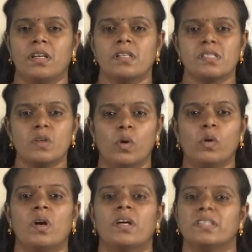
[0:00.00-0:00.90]

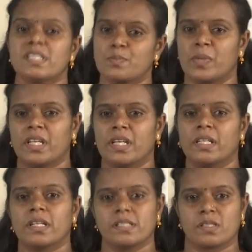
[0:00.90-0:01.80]
So, this period
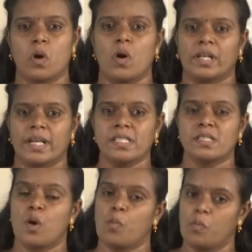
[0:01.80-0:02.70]
is called as
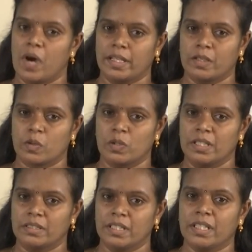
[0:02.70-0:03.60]

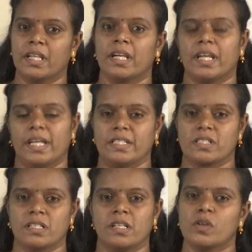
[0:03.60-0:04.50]
Microlithic age.